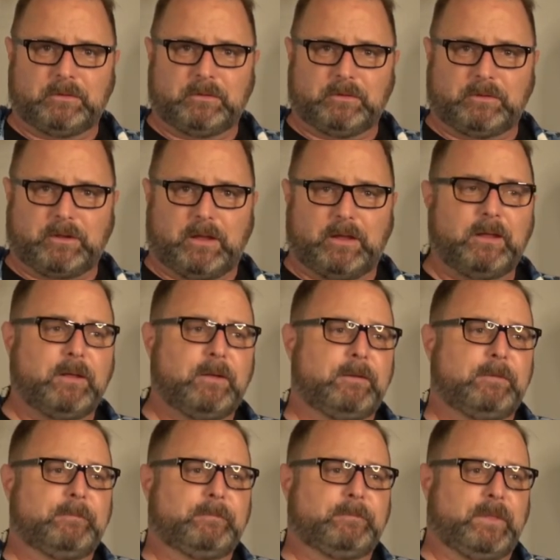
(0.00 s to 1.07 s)
Okay?
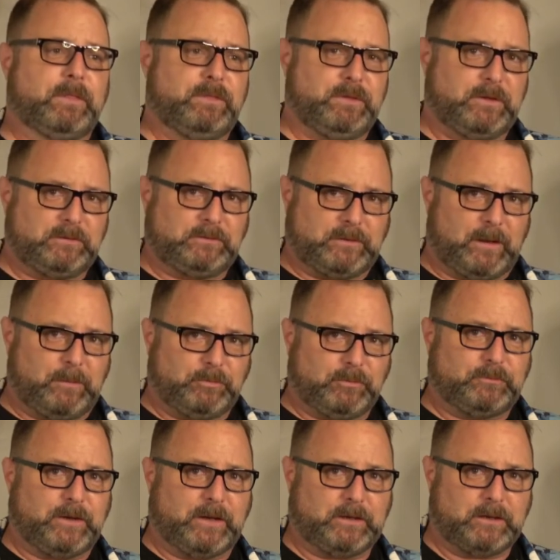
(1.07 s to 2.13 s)
These types
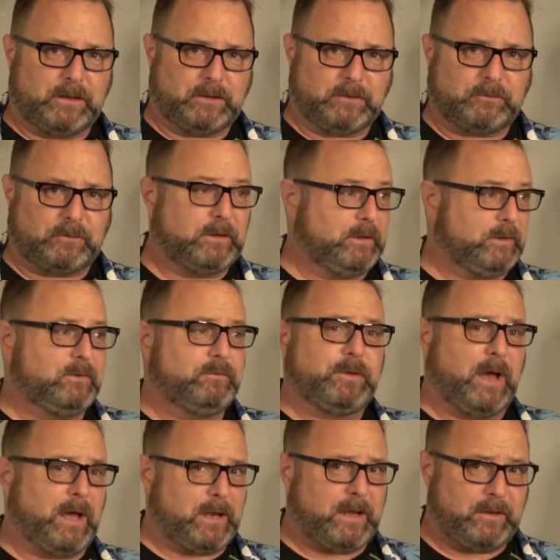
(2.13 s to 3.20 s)
of technology, you've
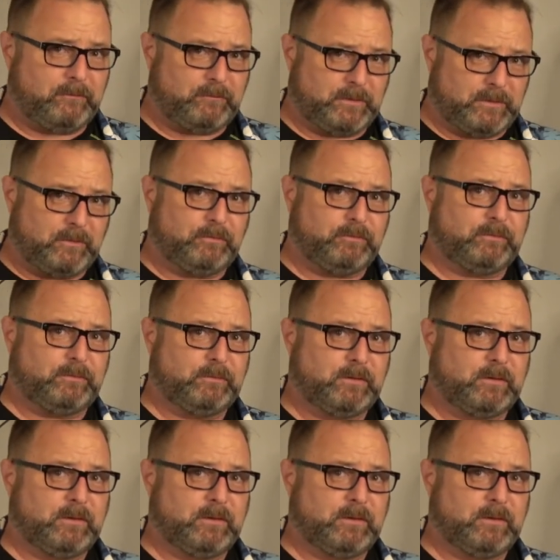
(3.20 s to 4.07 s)
got to have enough